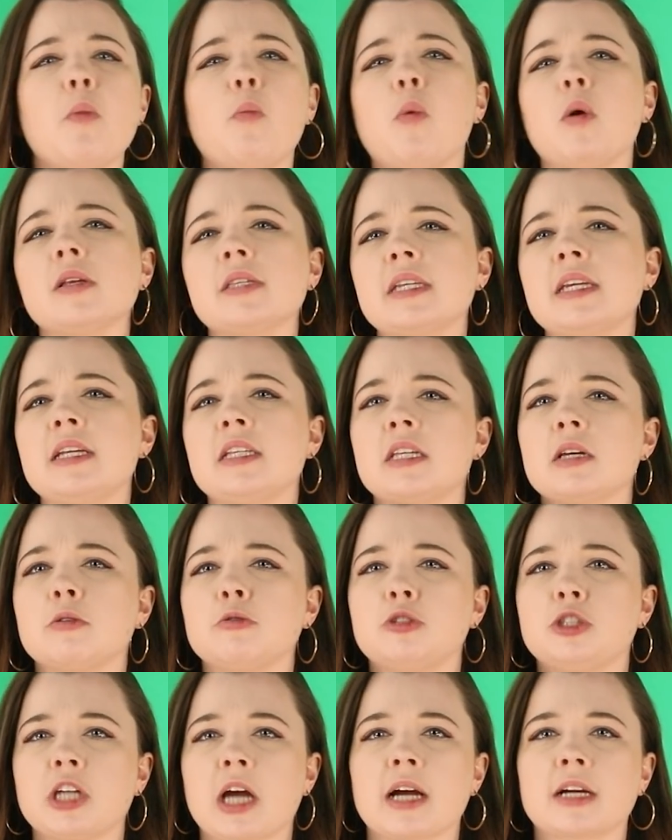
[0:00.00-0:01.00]
it wasn't until
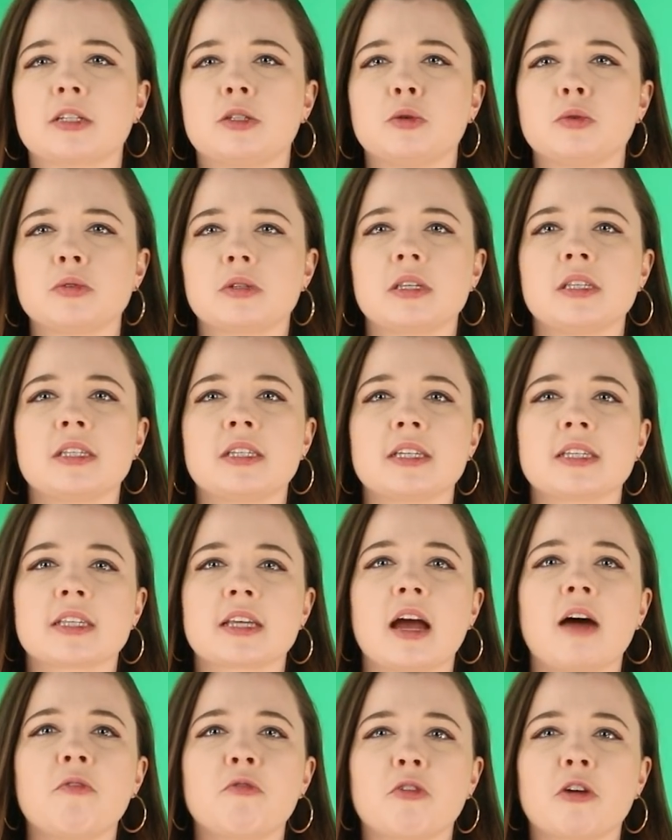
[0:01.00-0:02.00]
Jack Dawson's
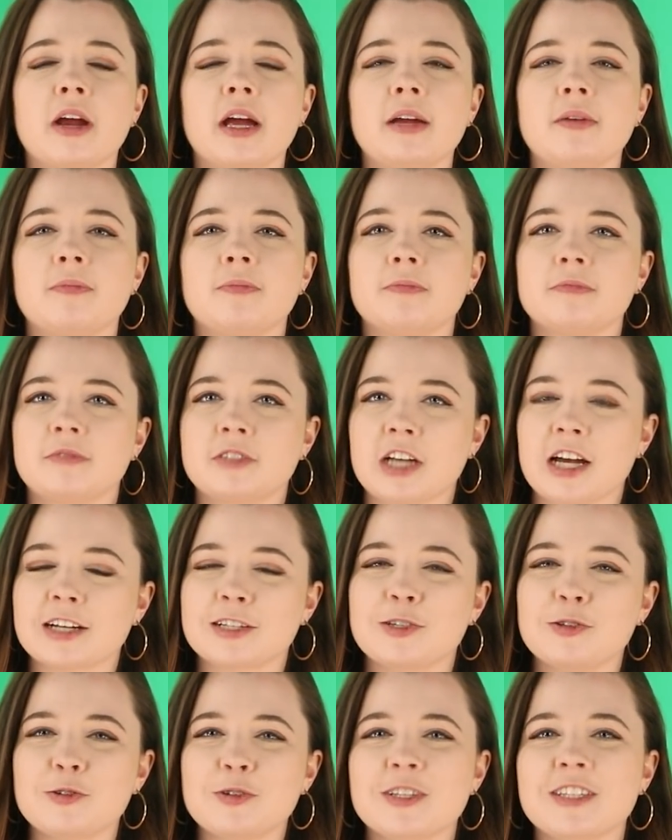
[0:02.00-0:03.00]
discovery—
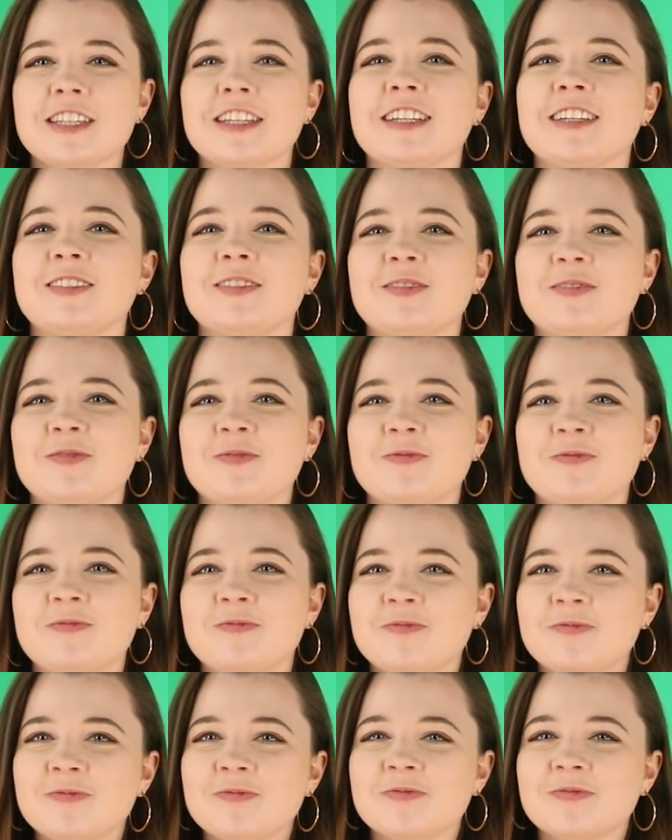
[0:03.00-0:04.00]
Jack Dawson,
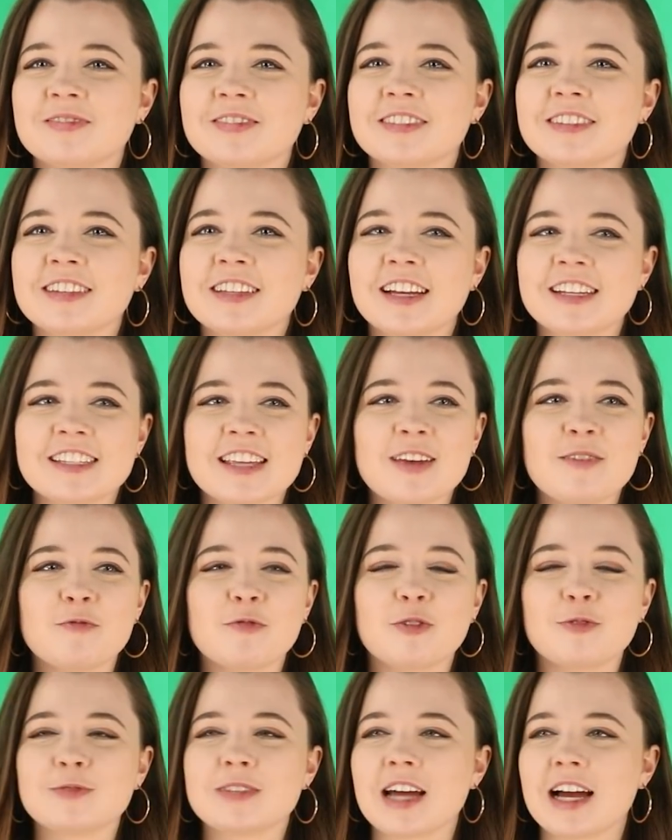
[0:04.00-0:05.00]
that's him
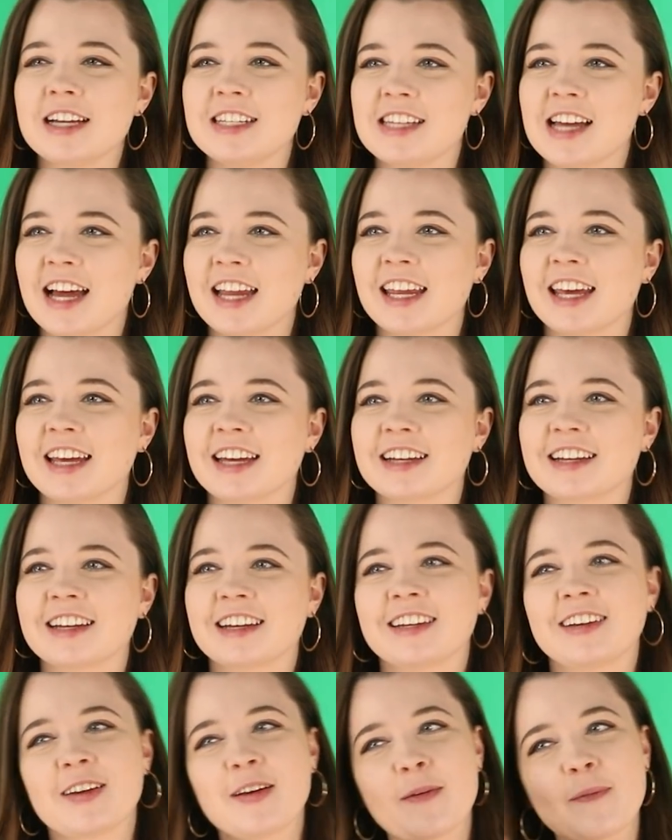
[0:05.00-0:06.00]
from
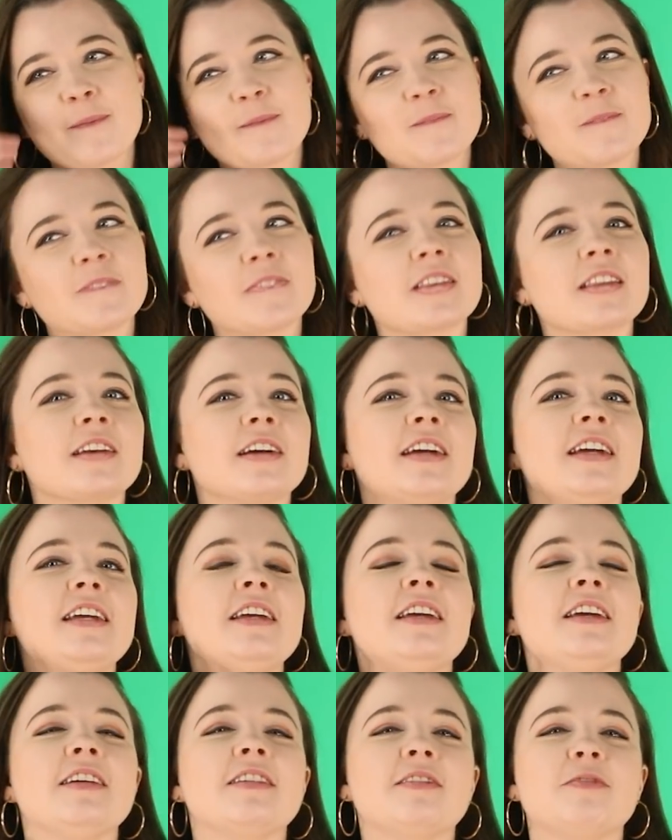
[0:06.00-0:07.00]
Titanic.
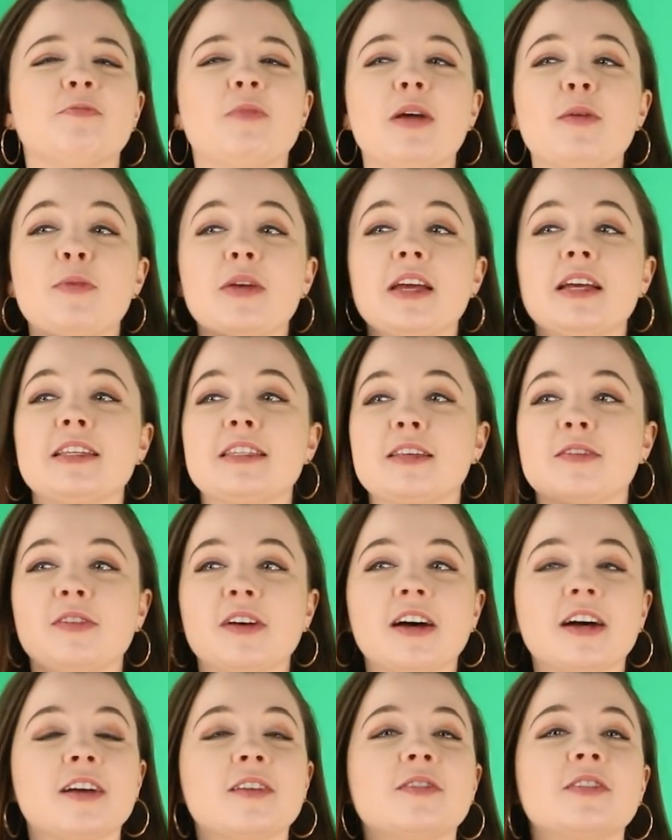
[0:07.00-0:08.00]
He, maybe he
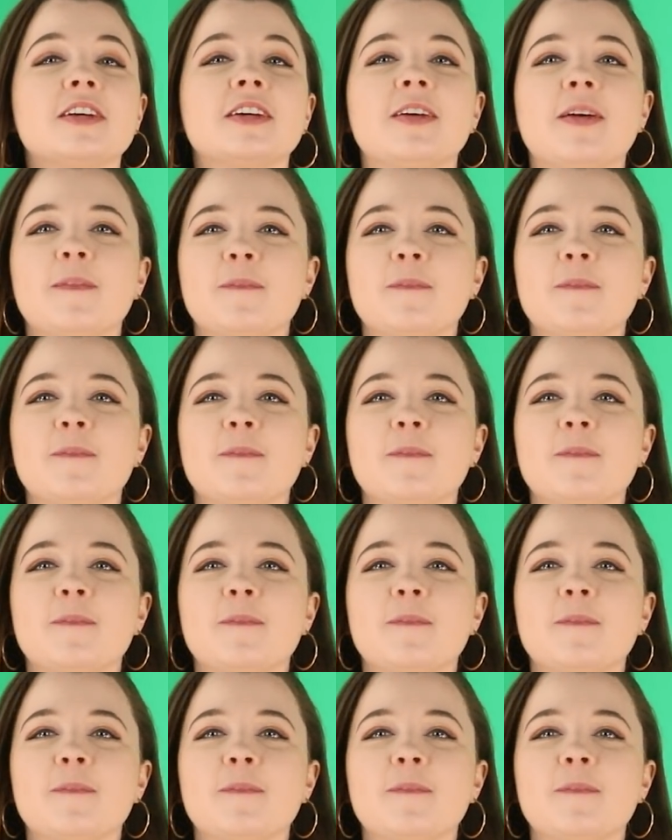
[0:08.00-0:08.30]
survived.